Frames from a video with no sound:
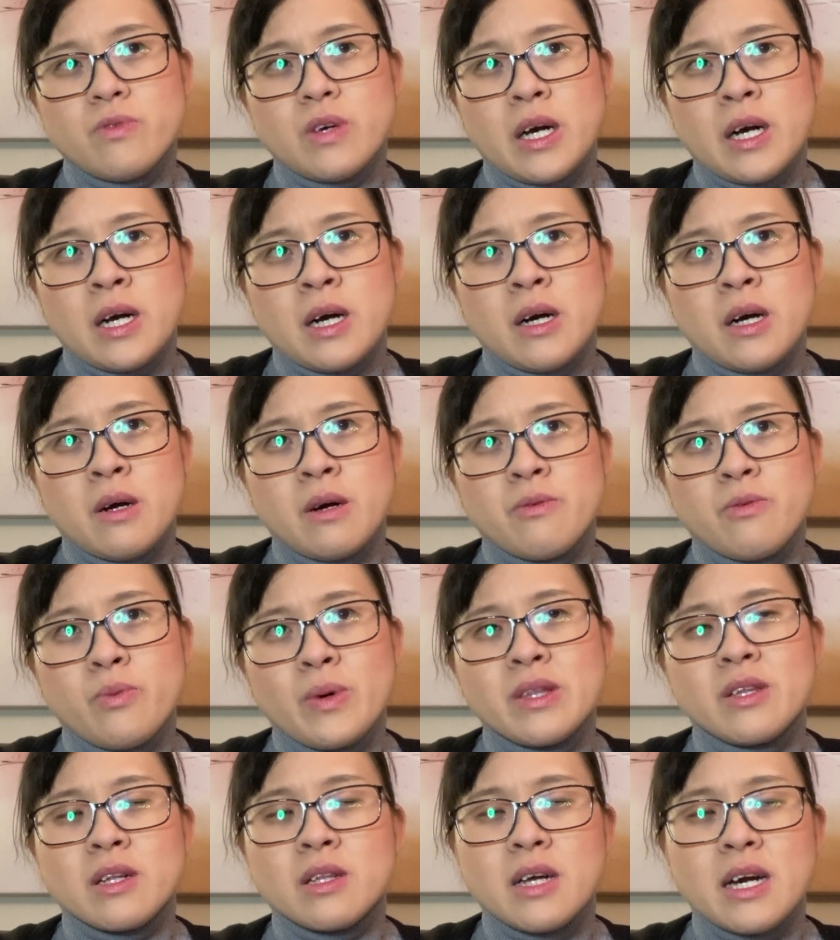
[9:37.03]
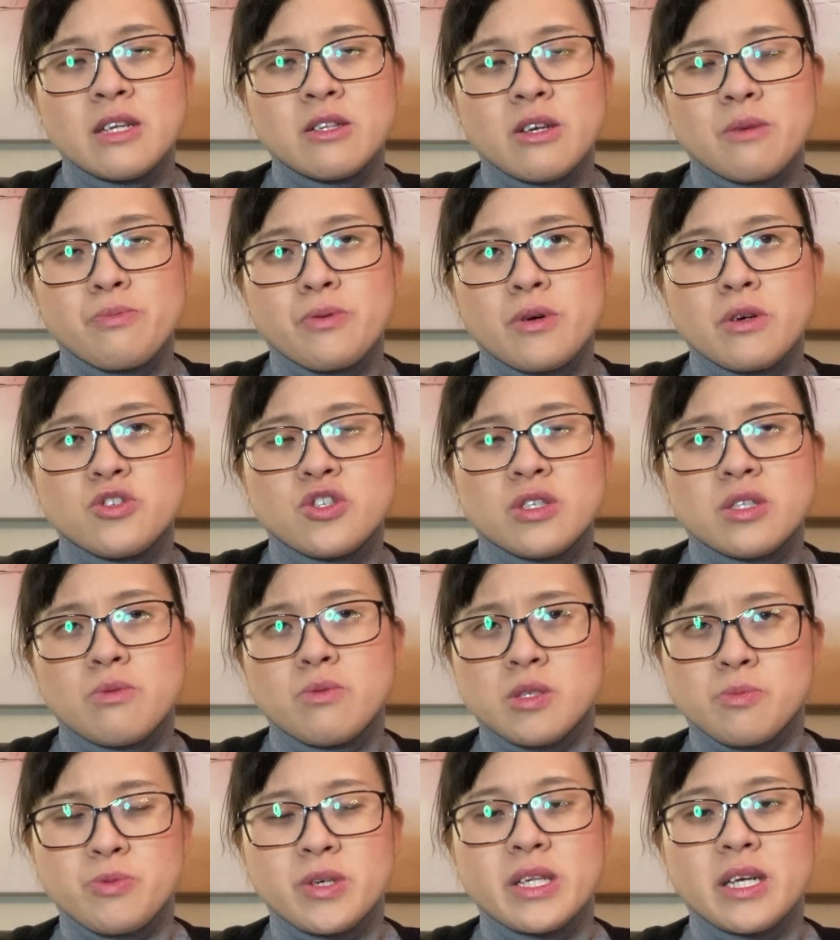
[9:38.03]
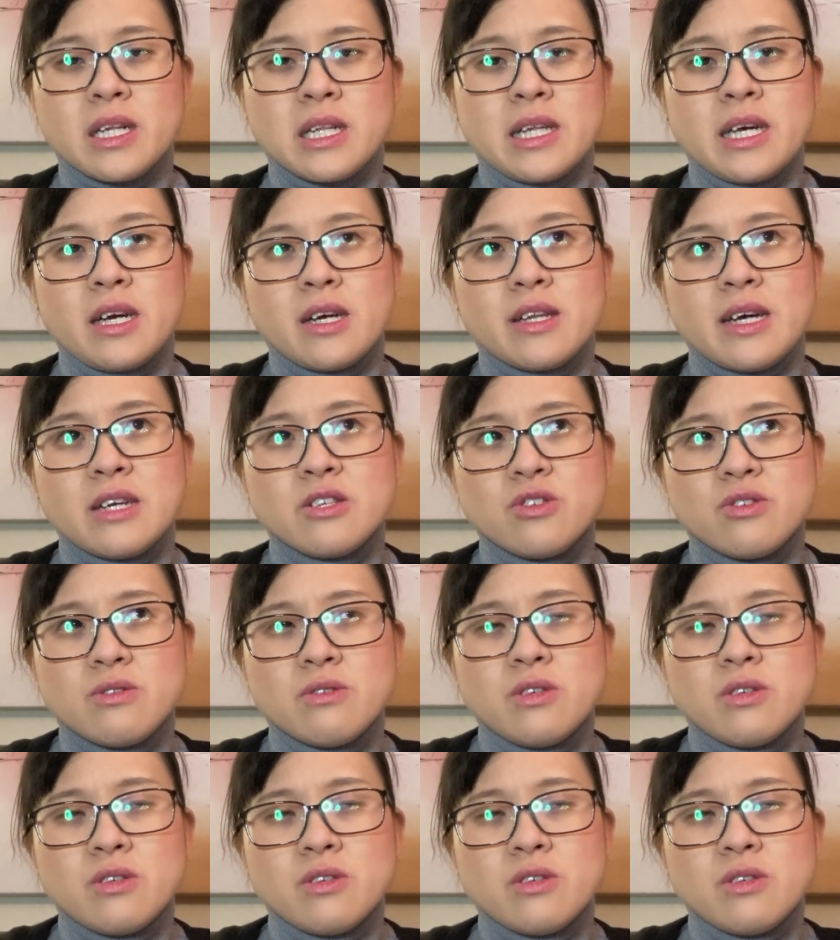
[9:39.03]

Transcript: when the client approached us, it was pretty clear that